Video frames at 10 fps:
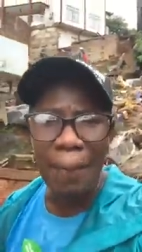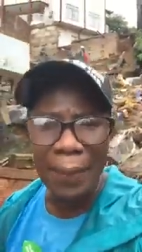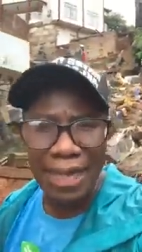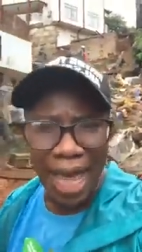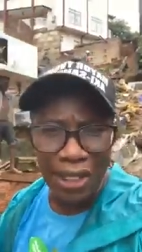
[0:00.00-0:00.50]

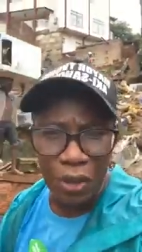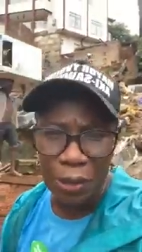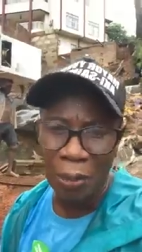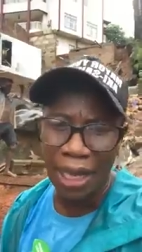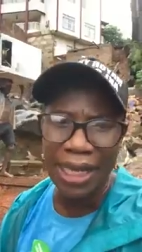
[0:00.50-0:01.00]
land use
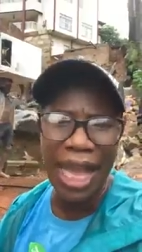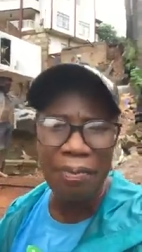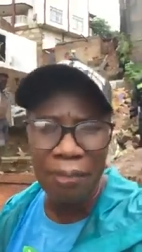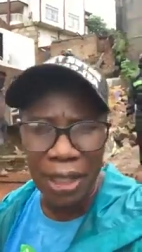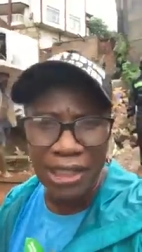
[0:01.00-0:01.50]
planning and
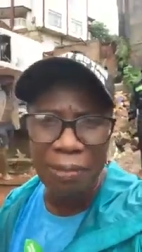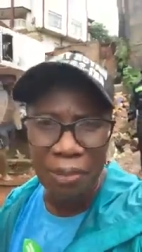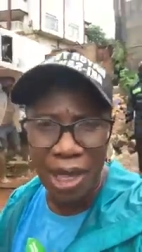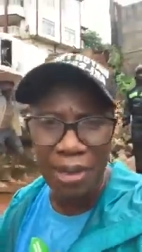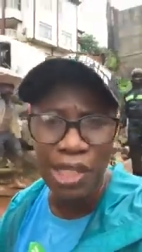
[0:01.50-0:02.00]
building
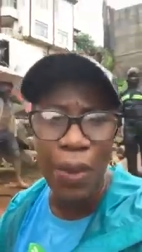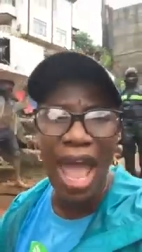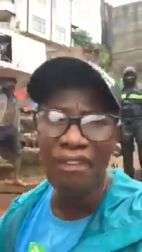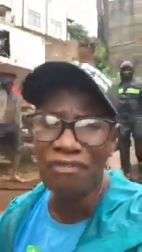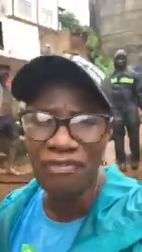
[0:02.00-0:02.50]
permits where
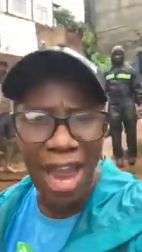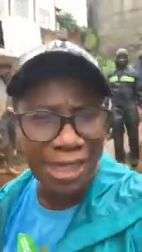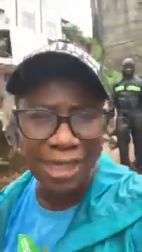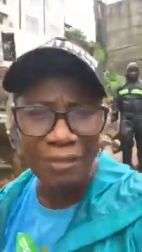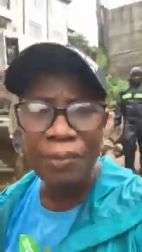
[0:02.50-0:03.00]

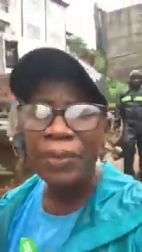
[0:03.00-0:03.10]
effective.